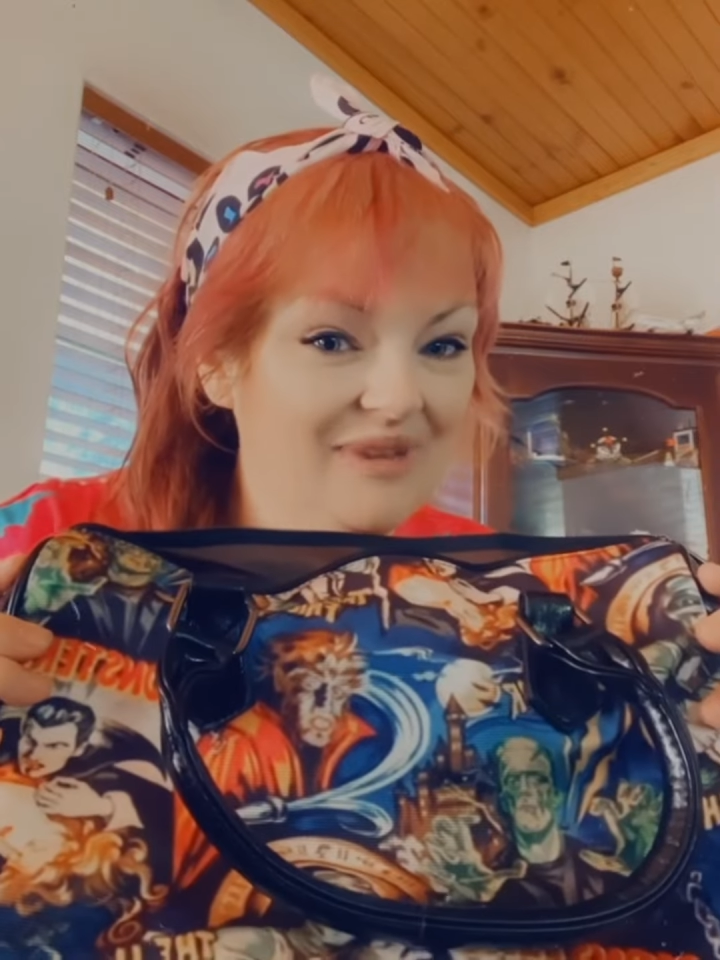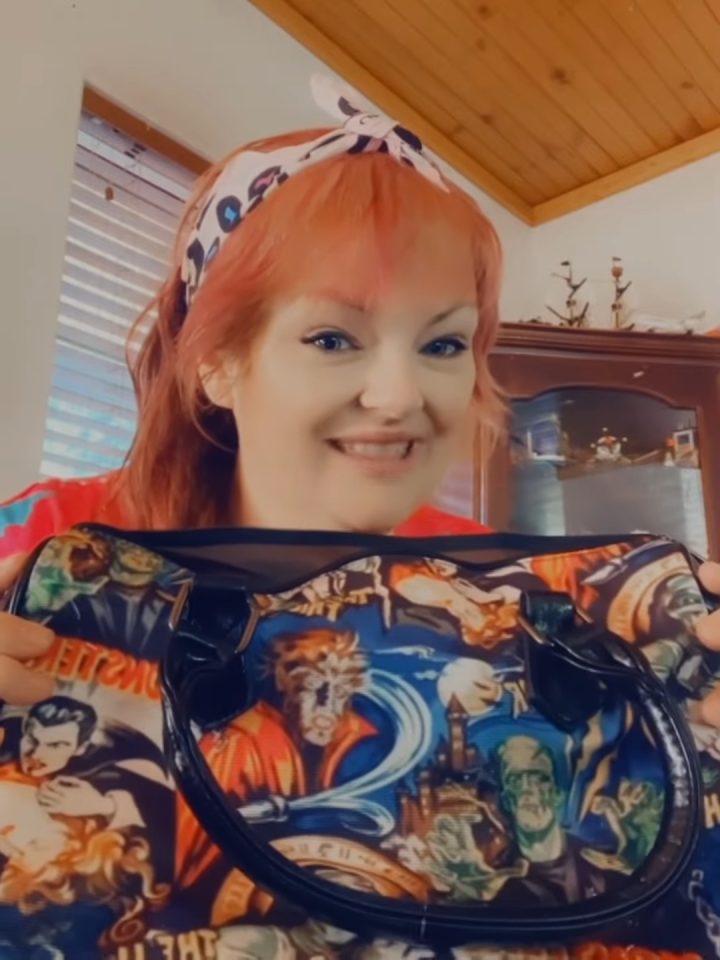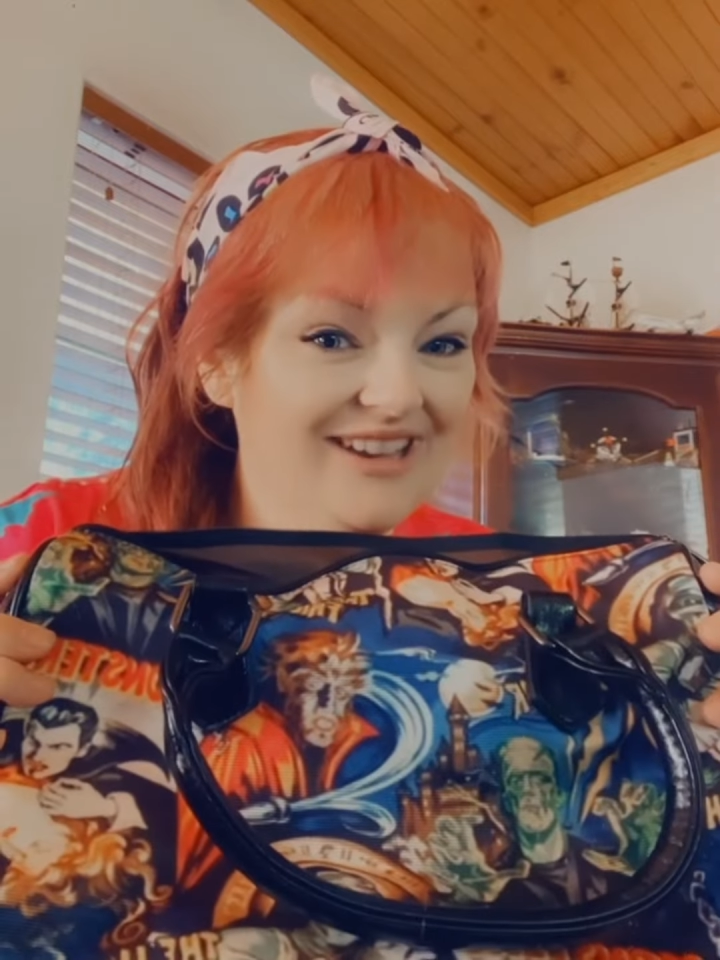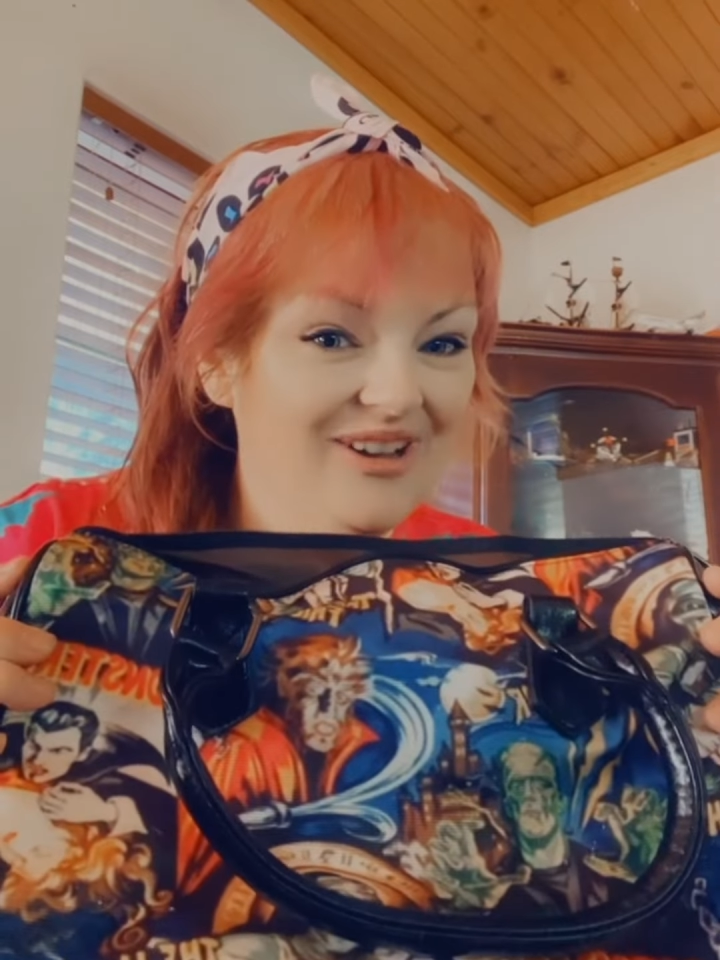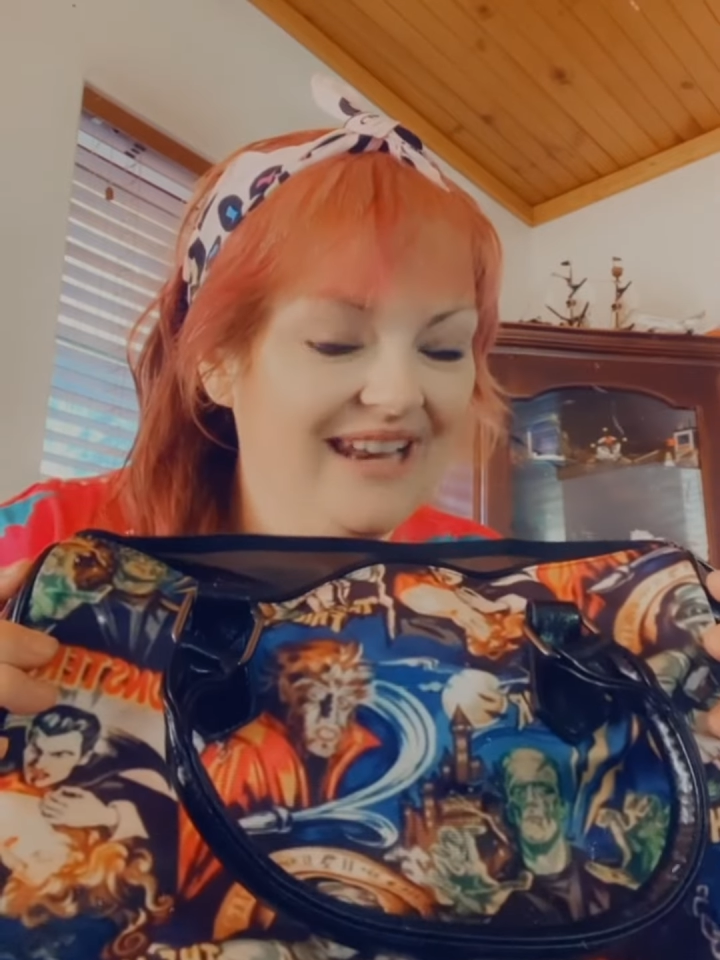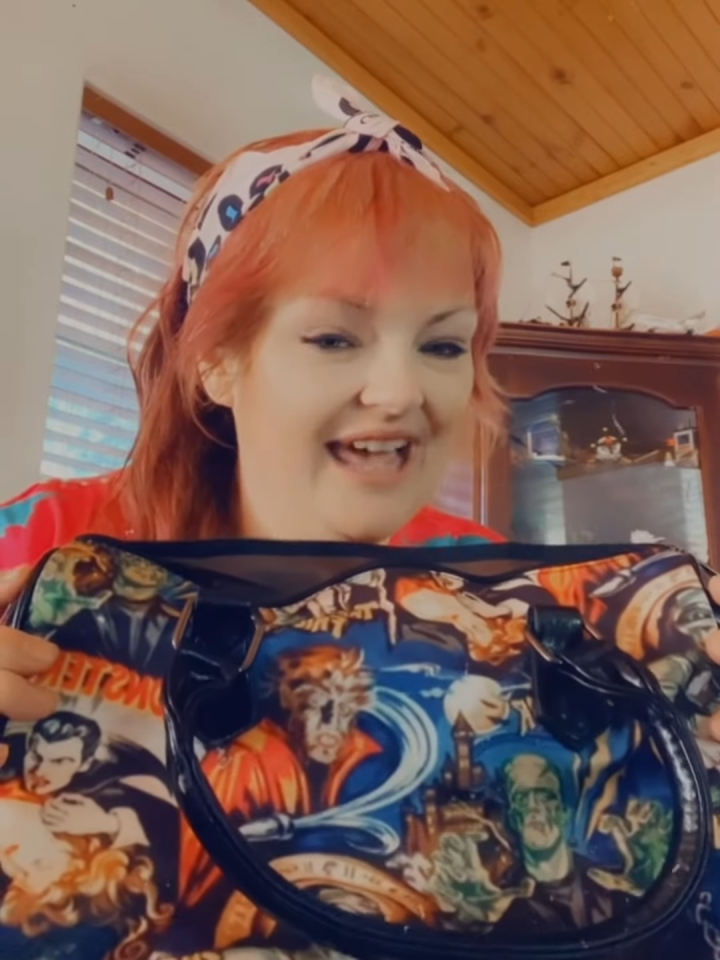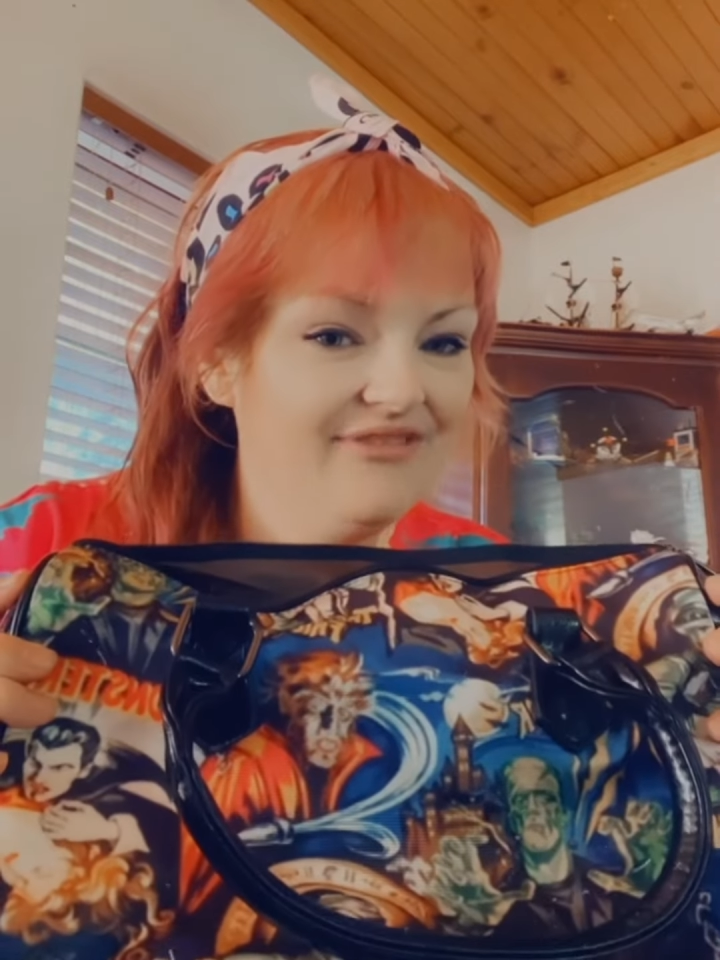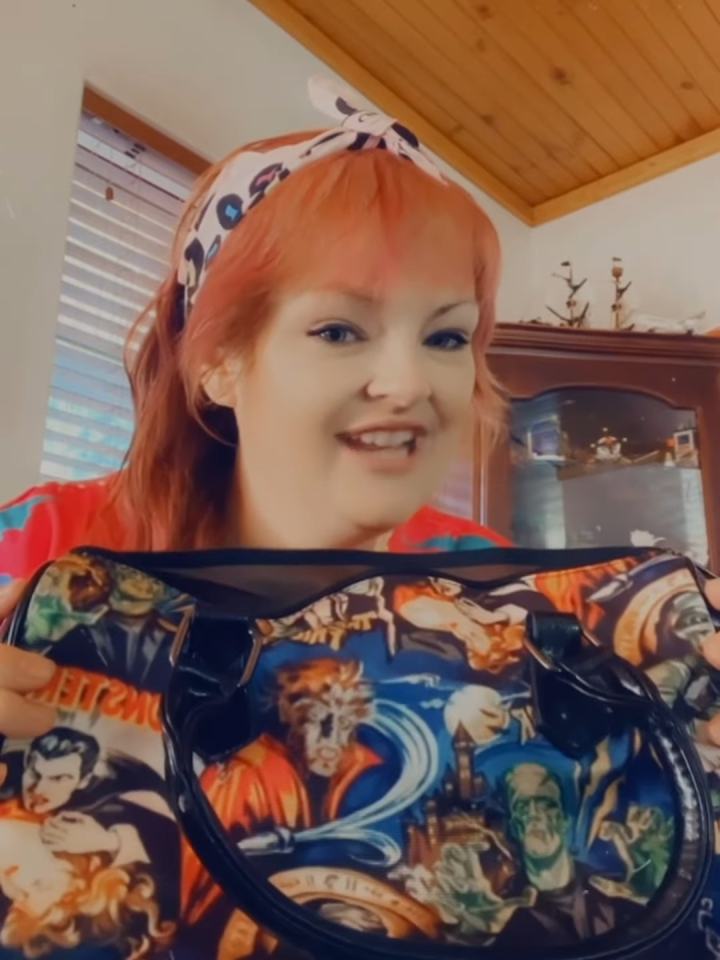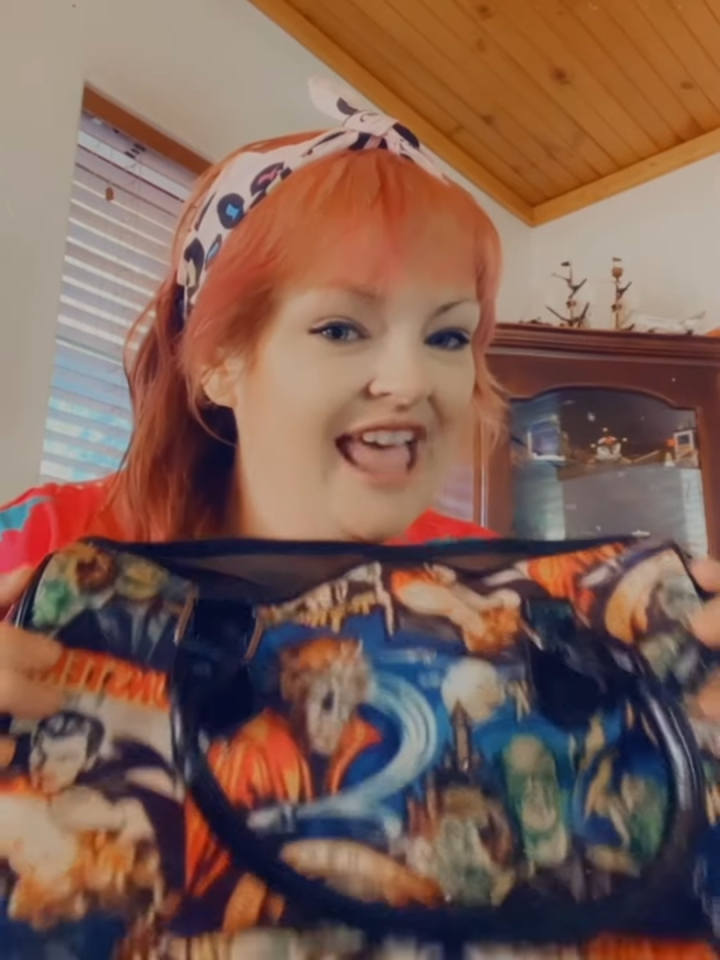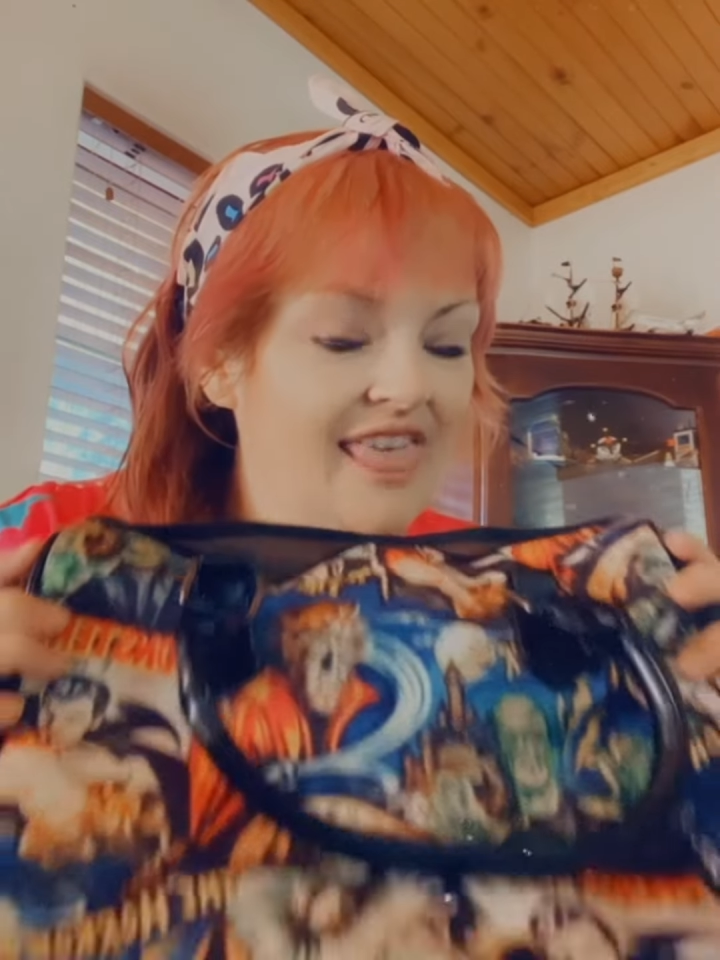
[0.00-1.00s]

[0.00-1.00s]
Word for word: many they got left.